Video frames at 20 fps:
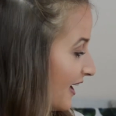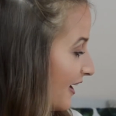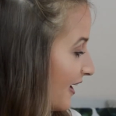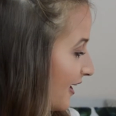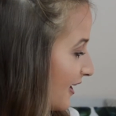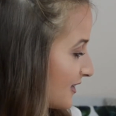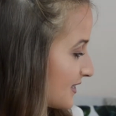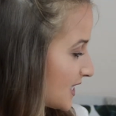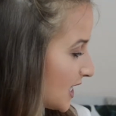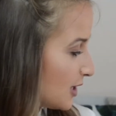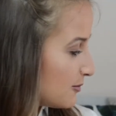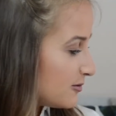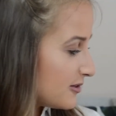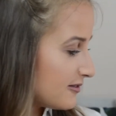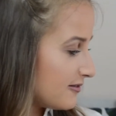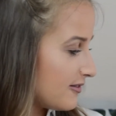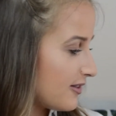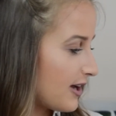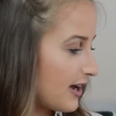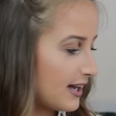On top
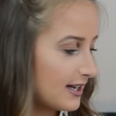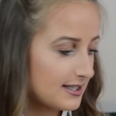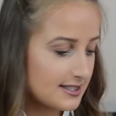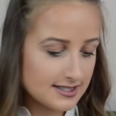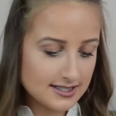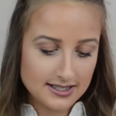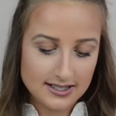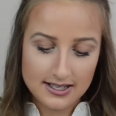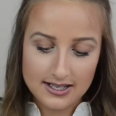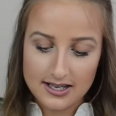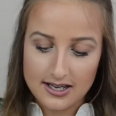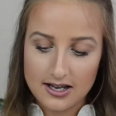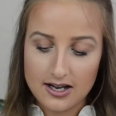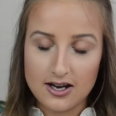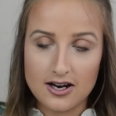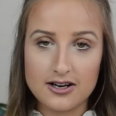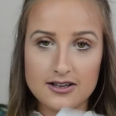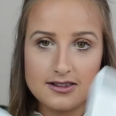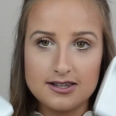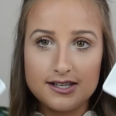of that
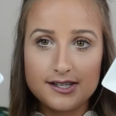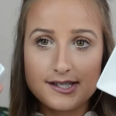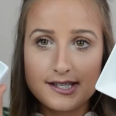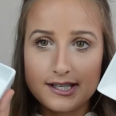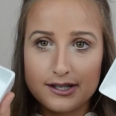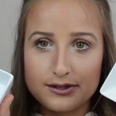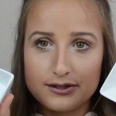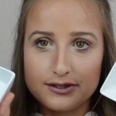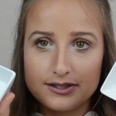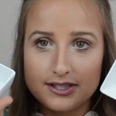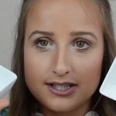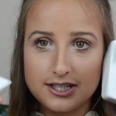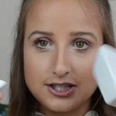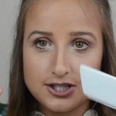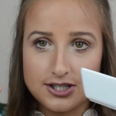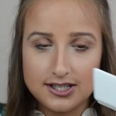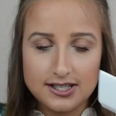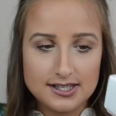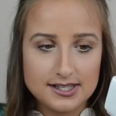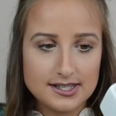are these little
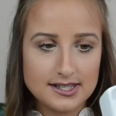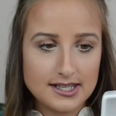dishes.